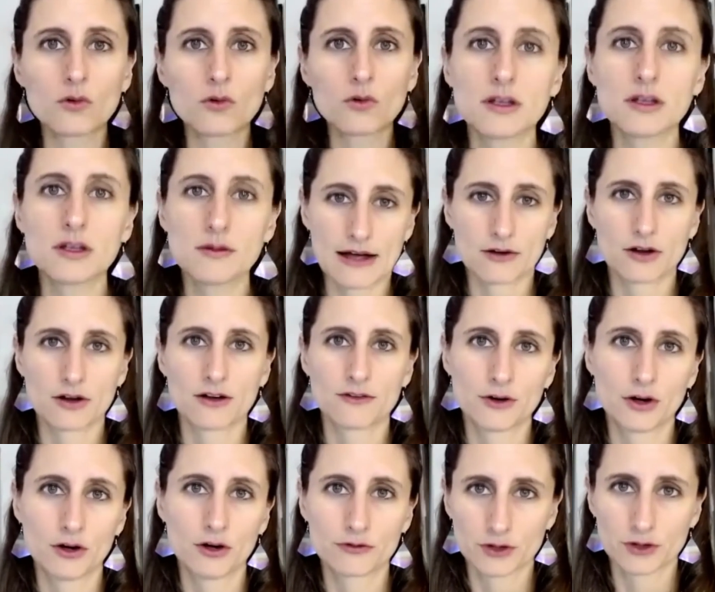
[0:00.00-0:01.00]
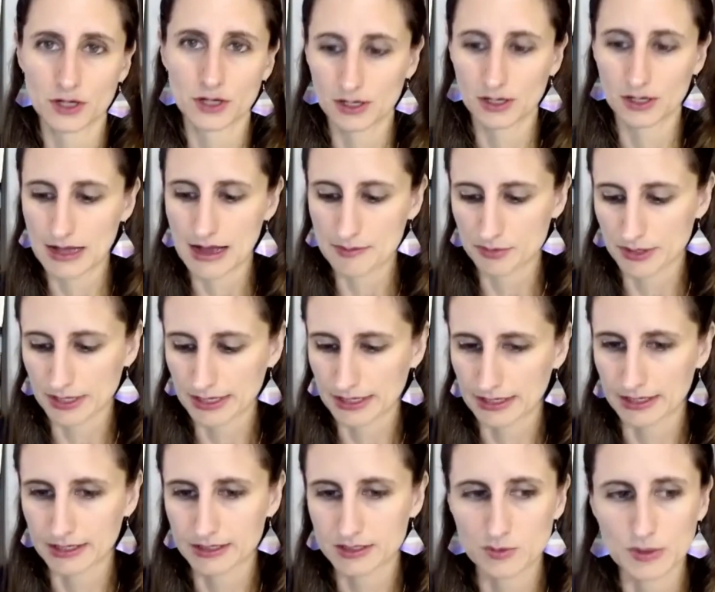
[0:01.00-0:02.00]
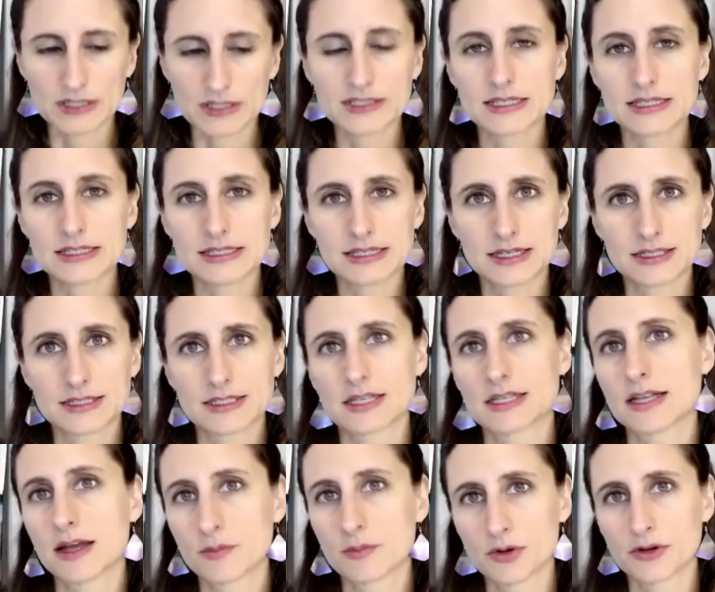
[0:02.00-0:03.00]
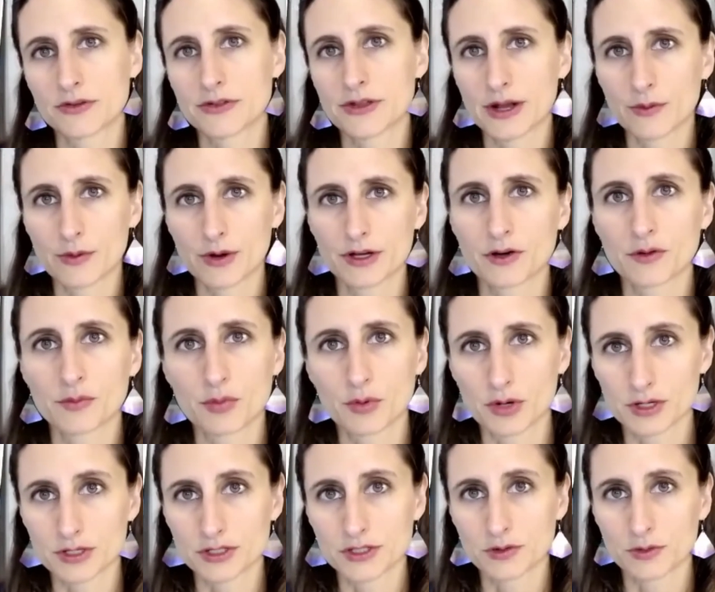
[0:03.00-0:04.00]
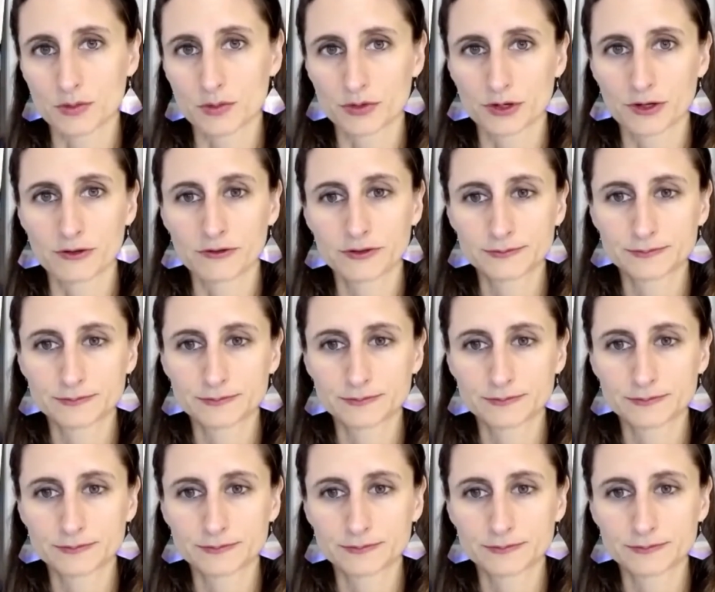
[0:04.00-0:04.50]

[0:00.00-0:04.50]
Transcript: amount of overall operating expenses is a number that I want your board to approve.